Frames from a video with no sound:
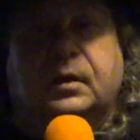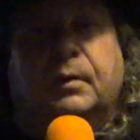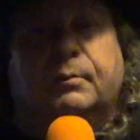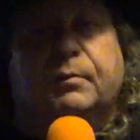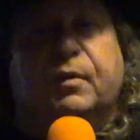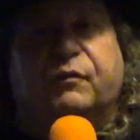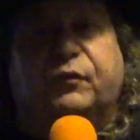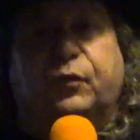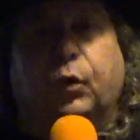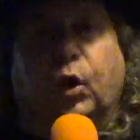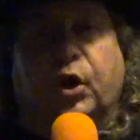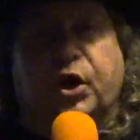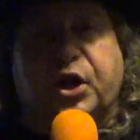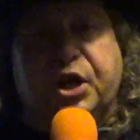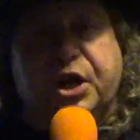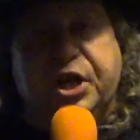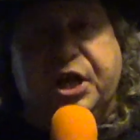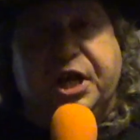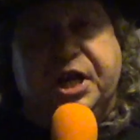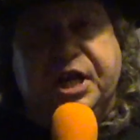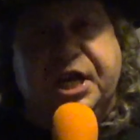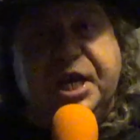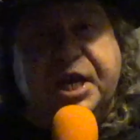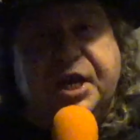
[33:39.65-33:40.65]
Before
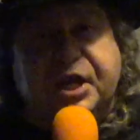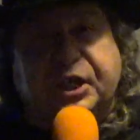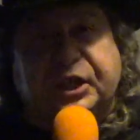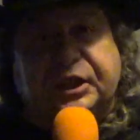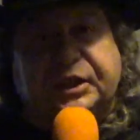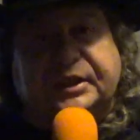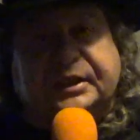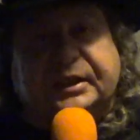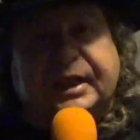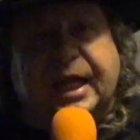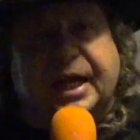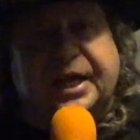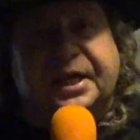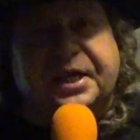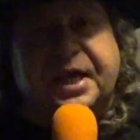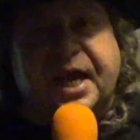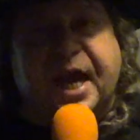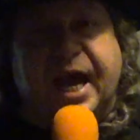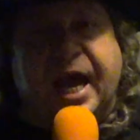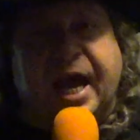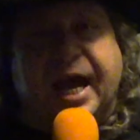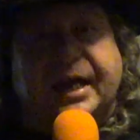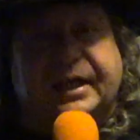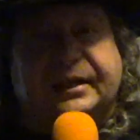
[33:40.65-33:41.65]
he could tell you
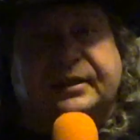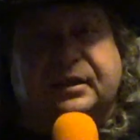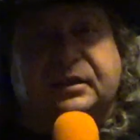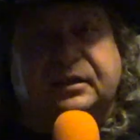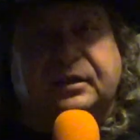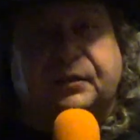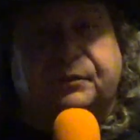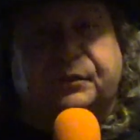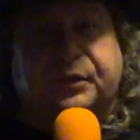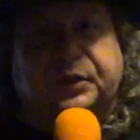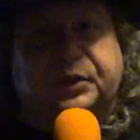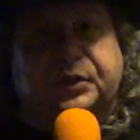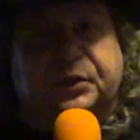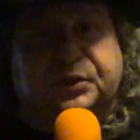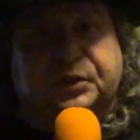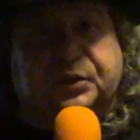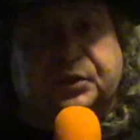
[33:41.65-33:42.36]
how to deliver your